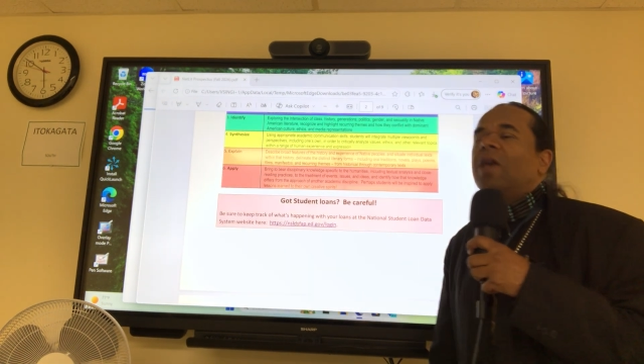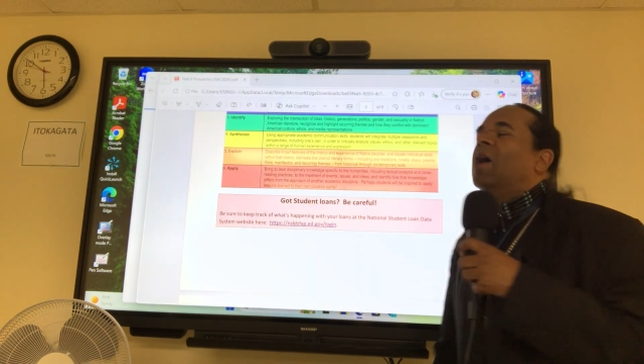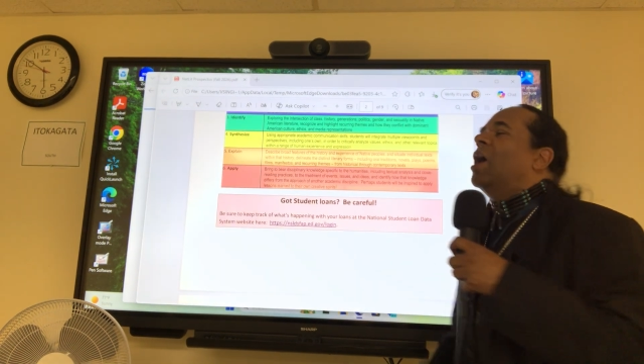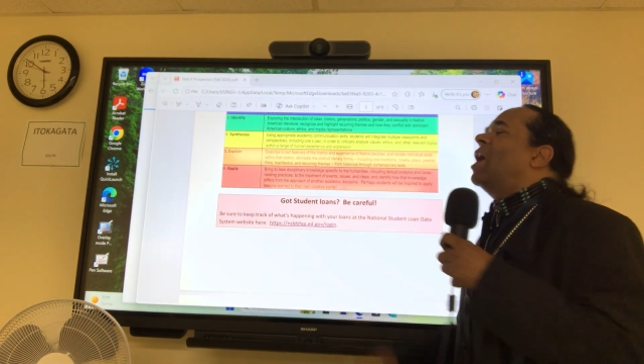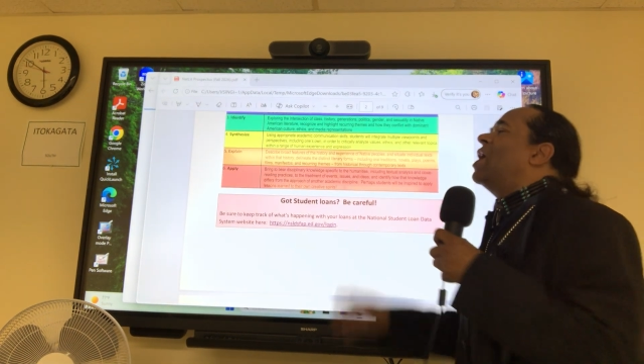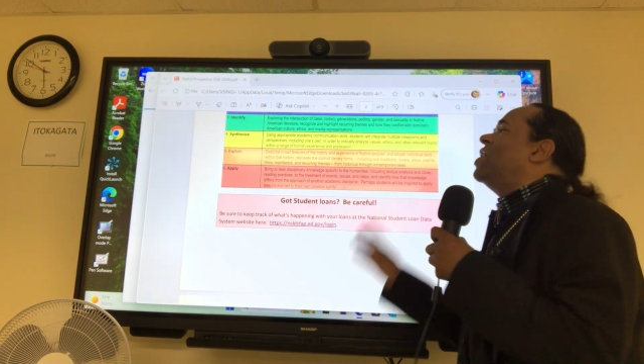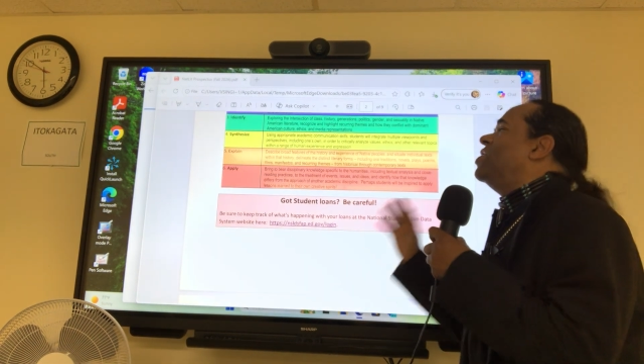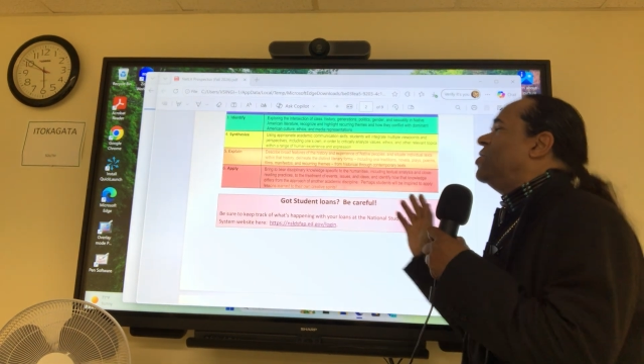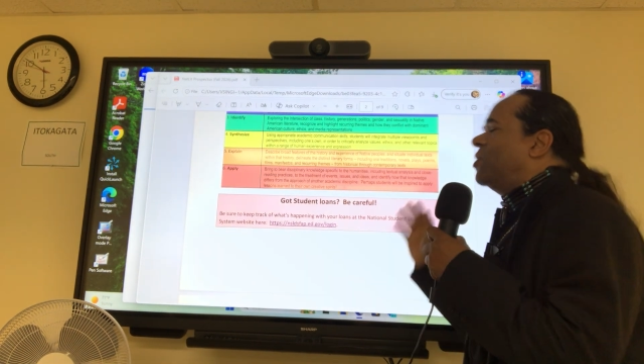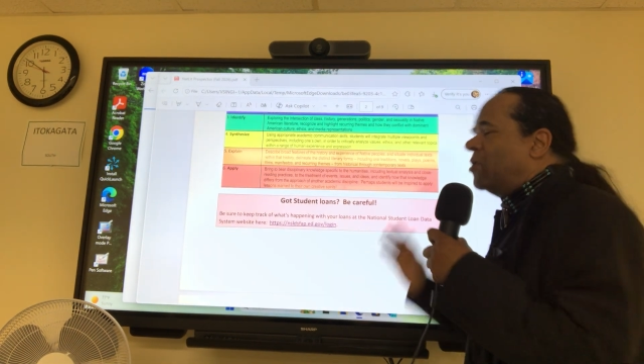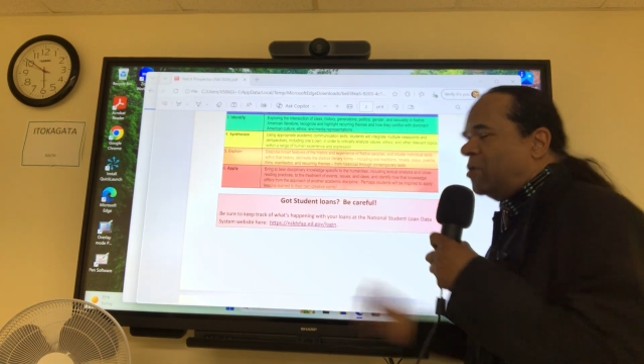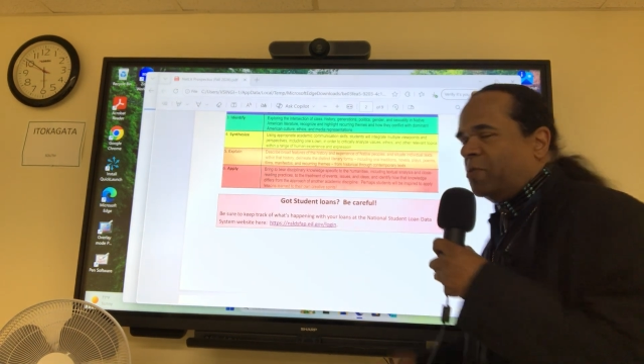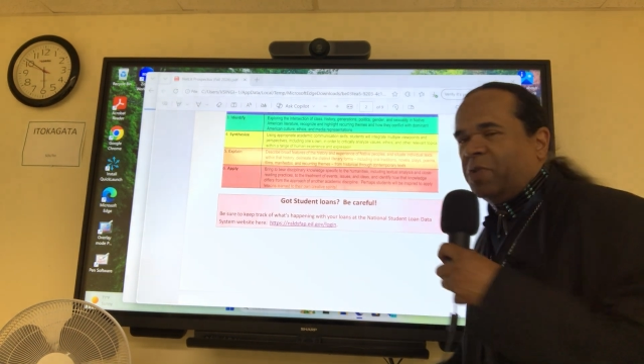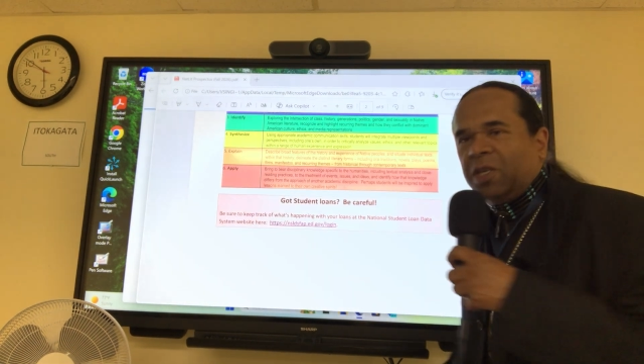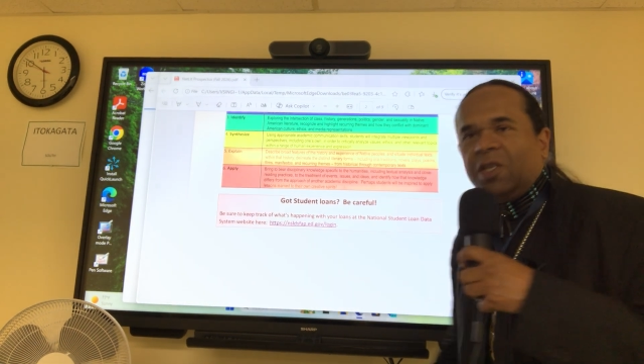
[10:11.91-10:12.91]
I
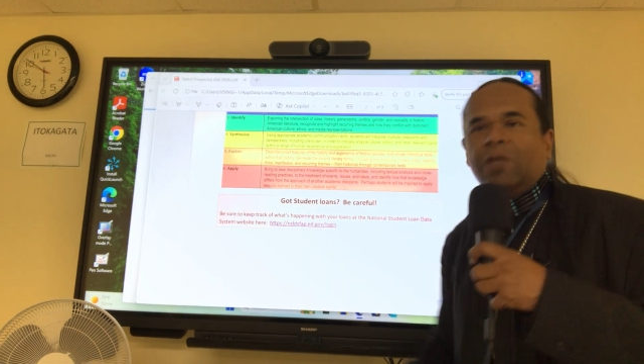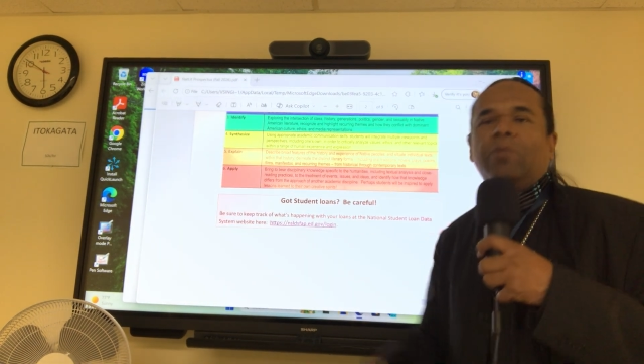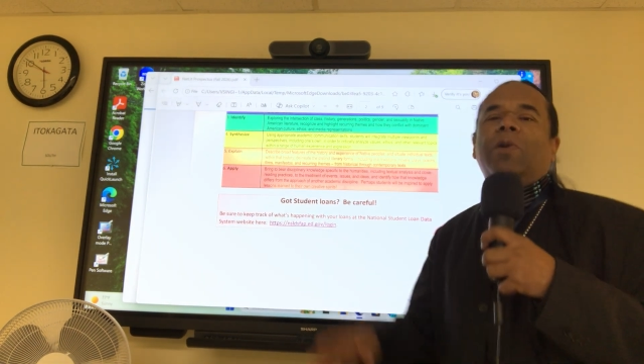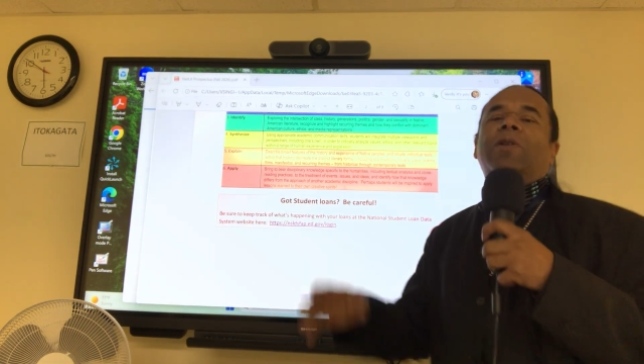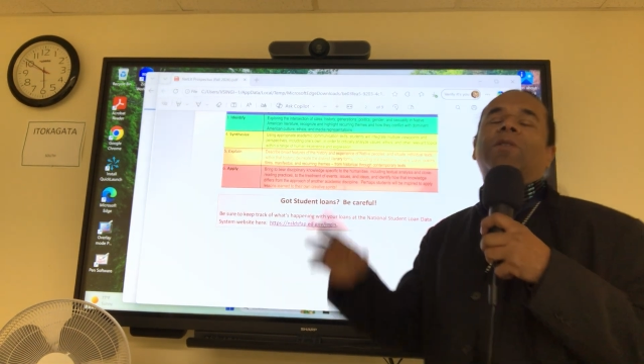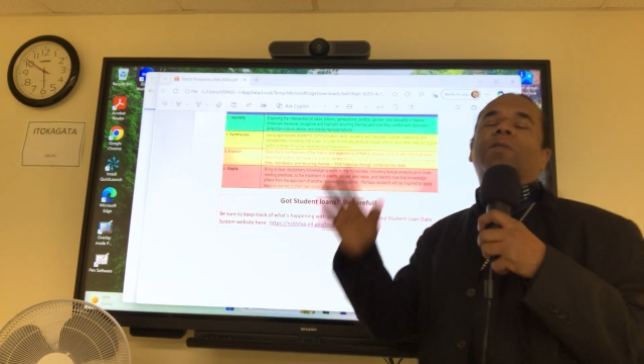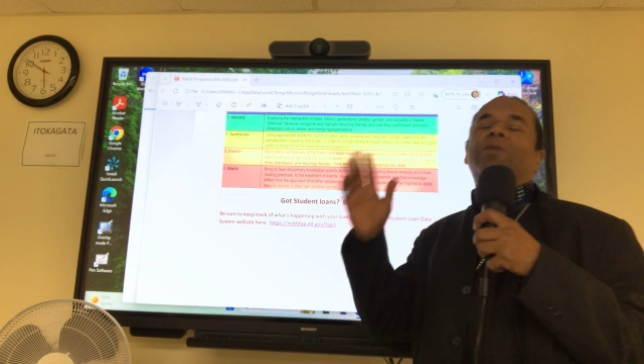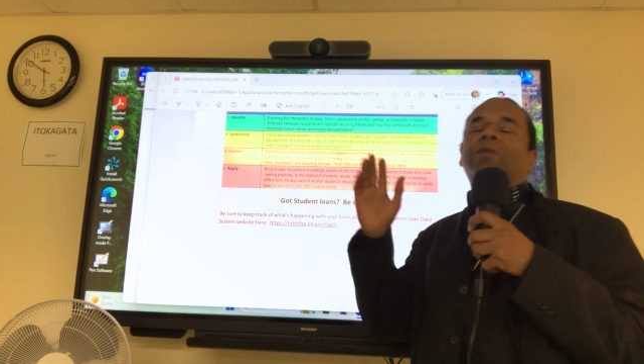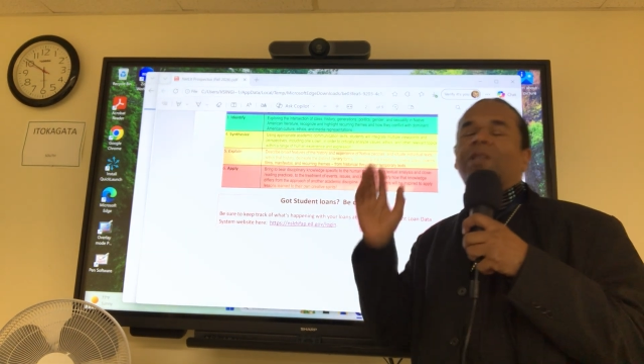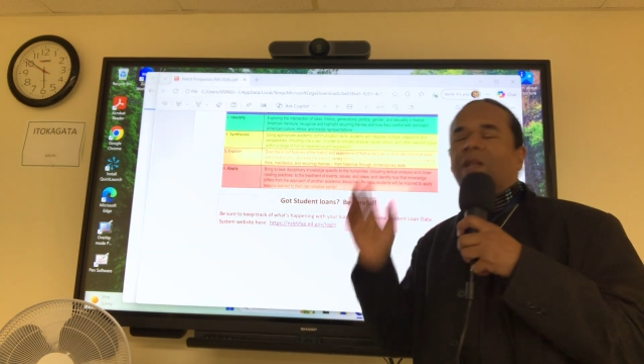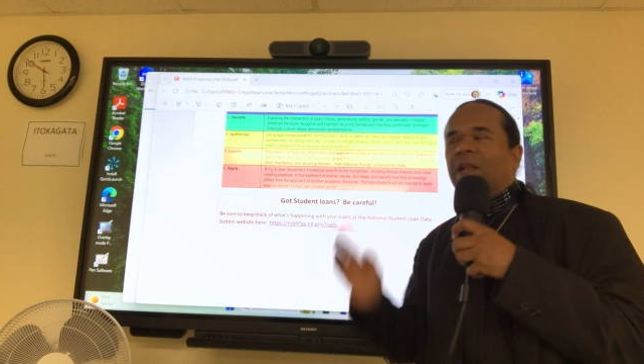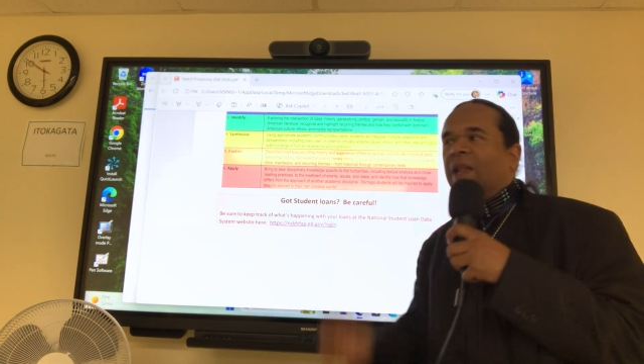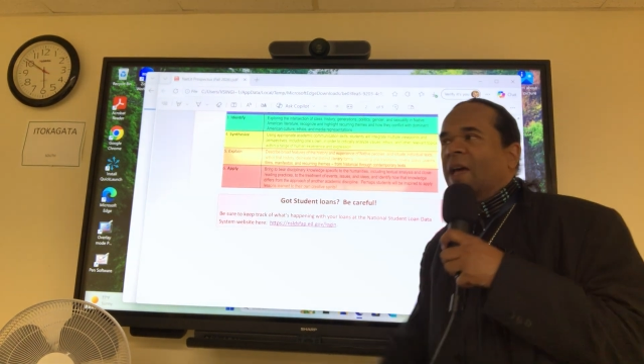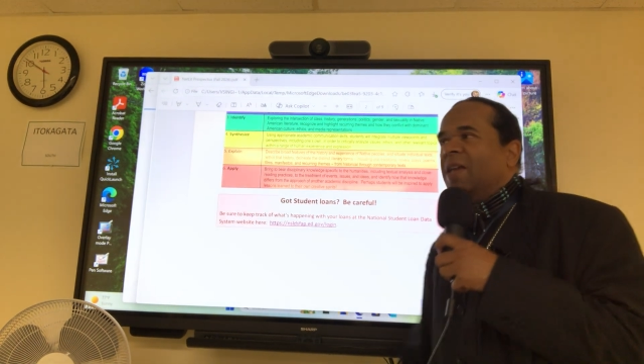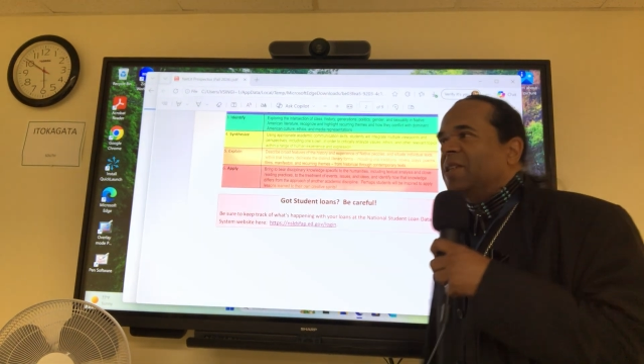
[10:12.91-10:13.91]
know this is one of those
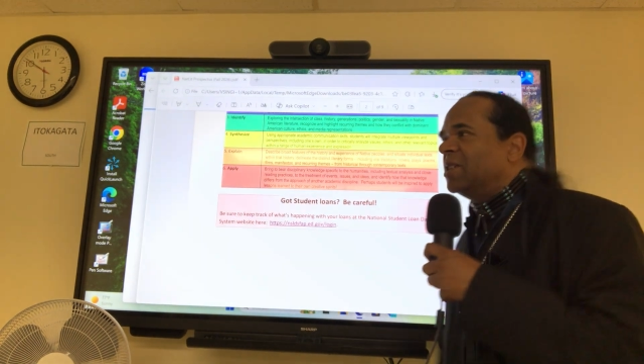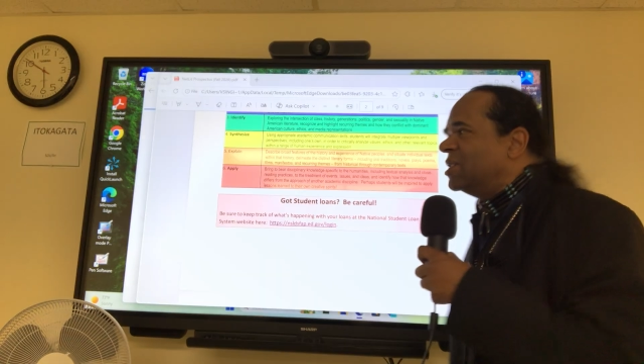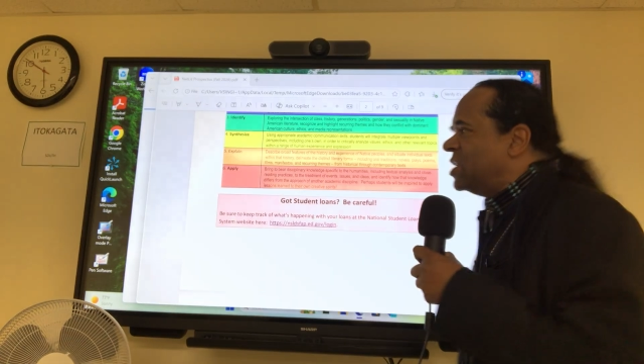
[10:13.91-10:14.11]
classes